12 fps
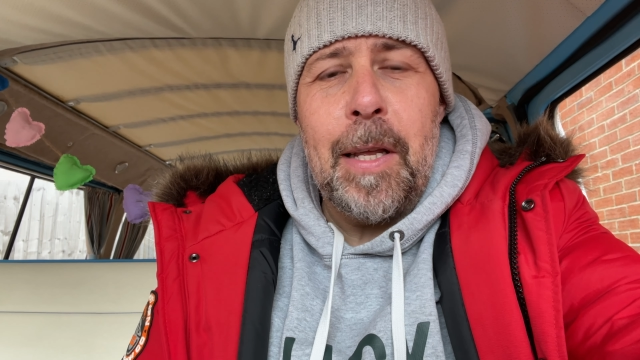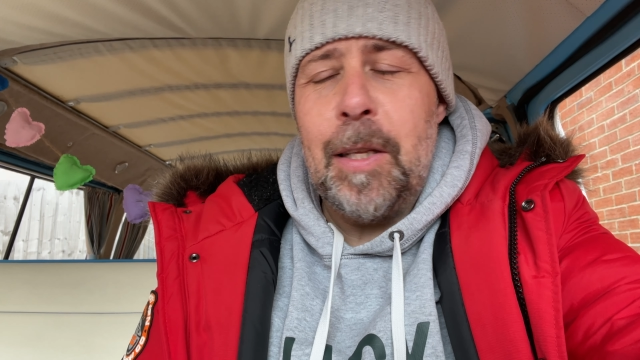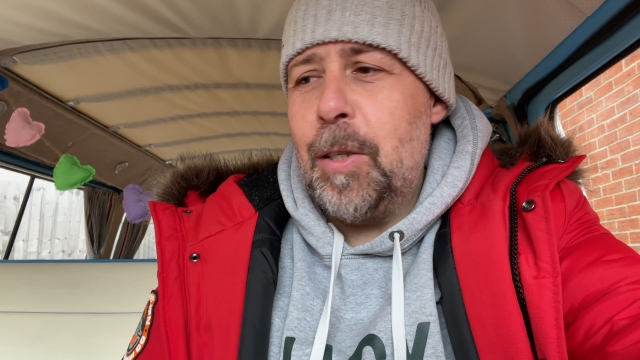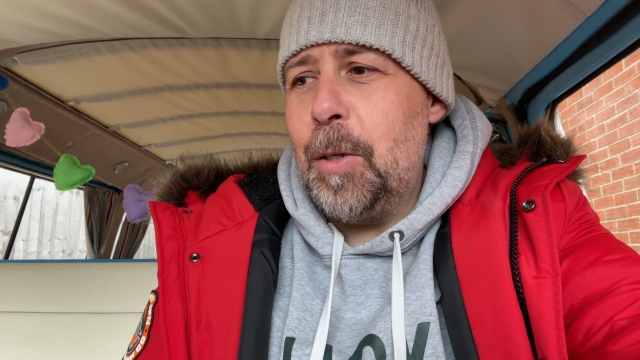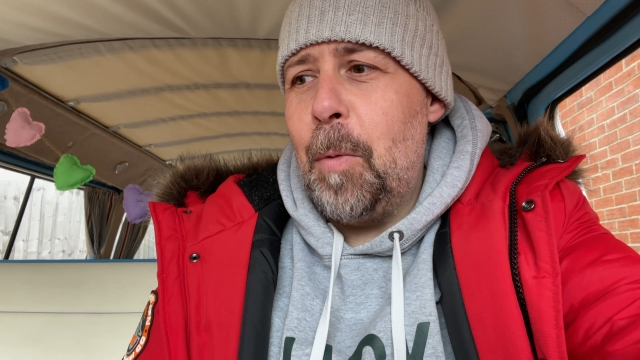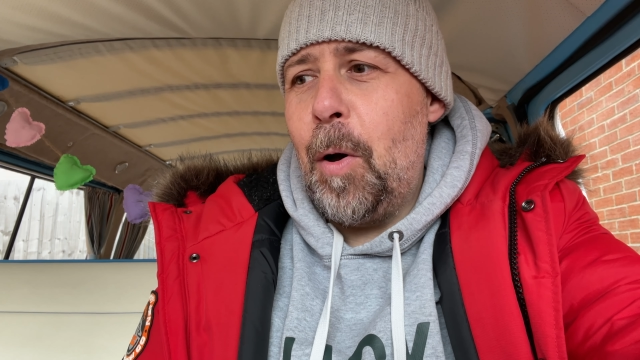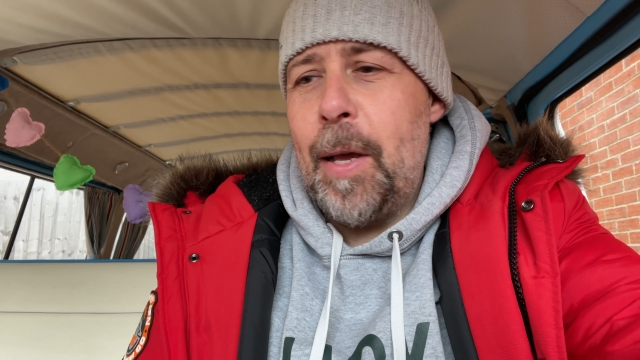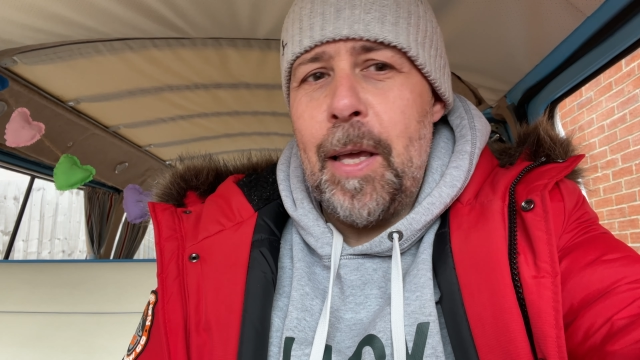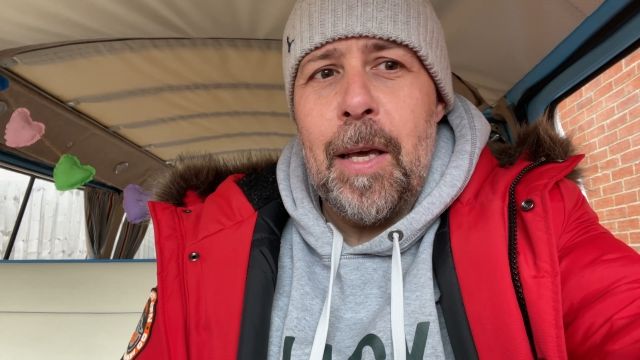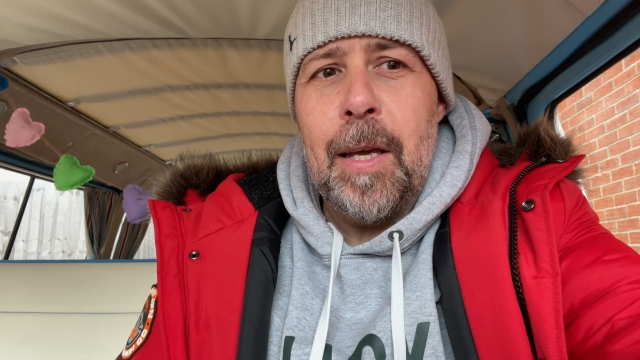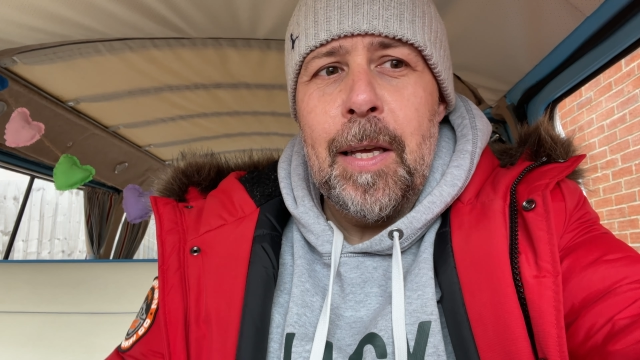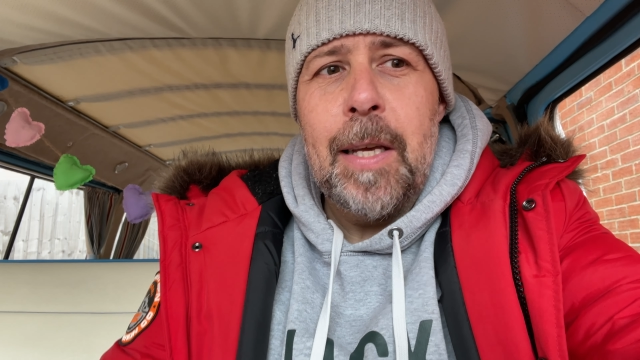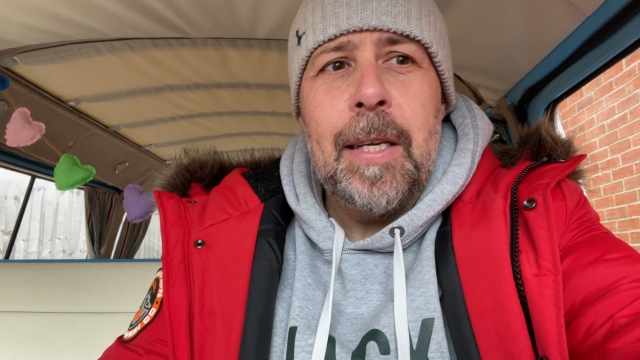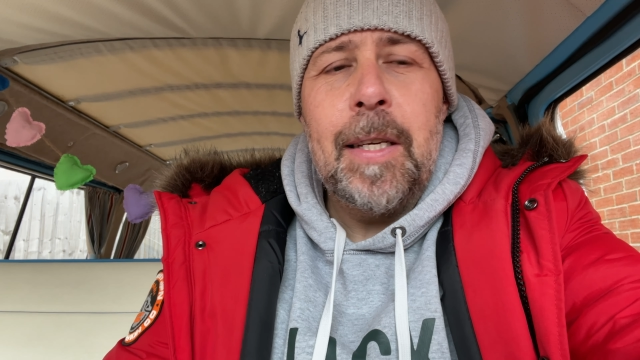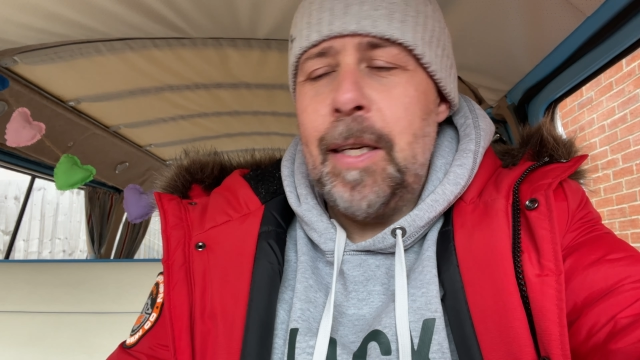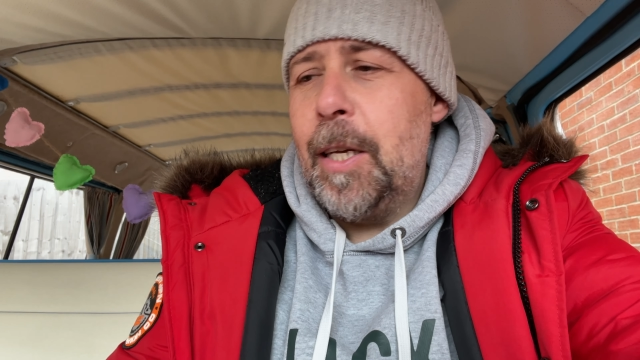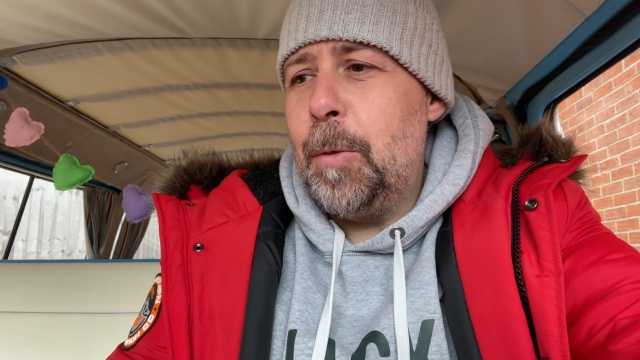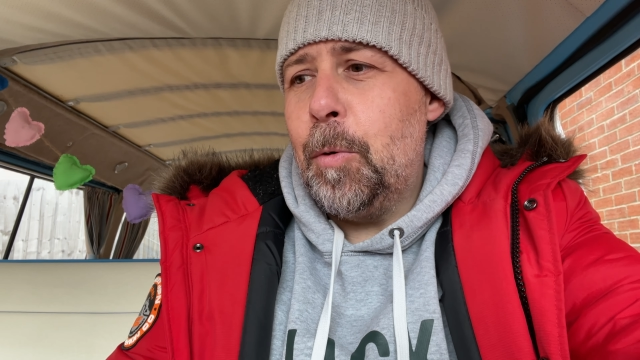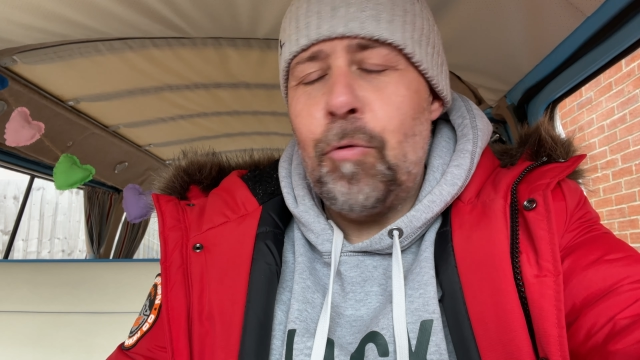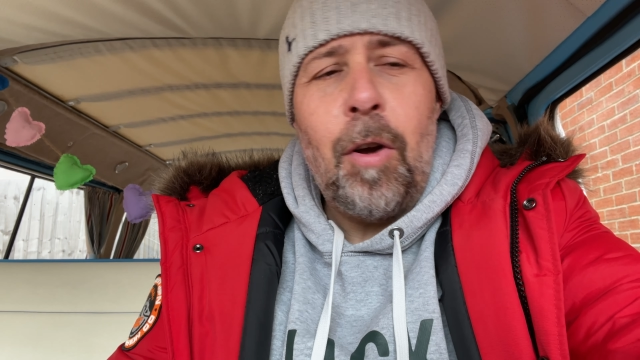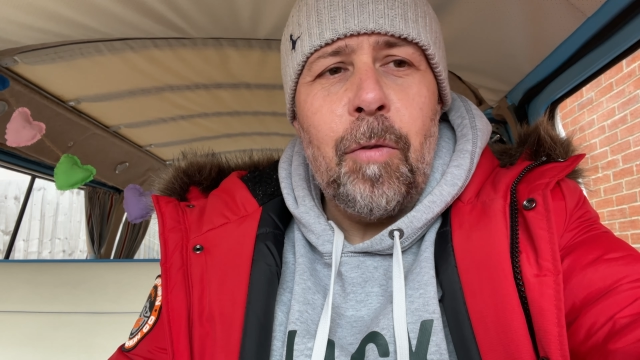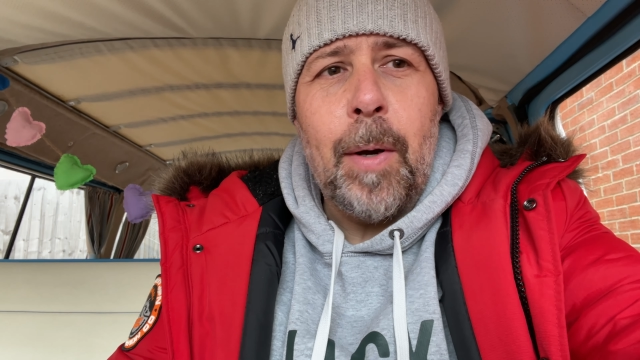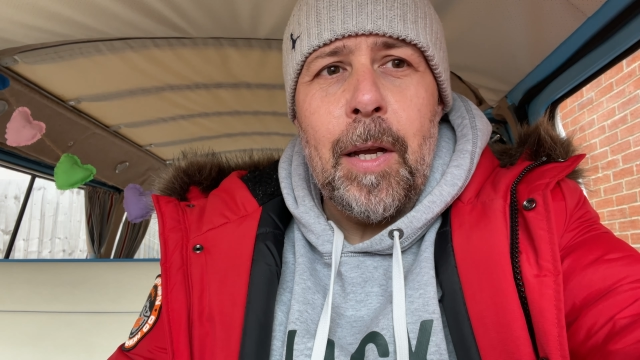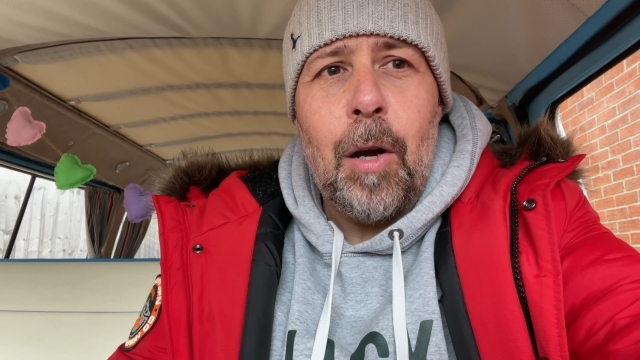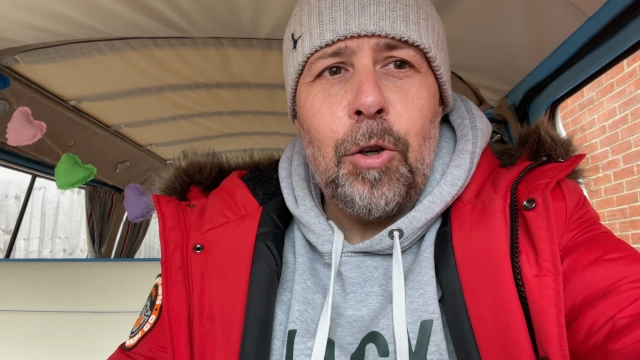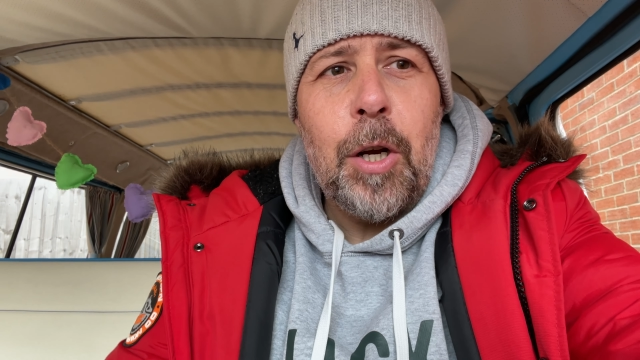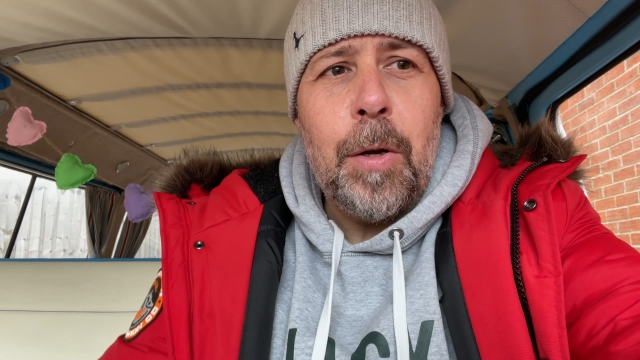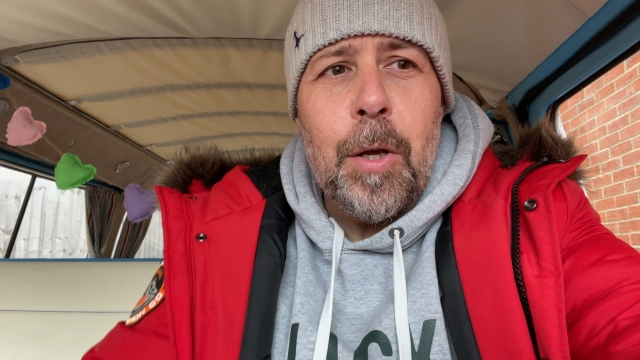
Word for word: into my uh, into my driveway i'll show you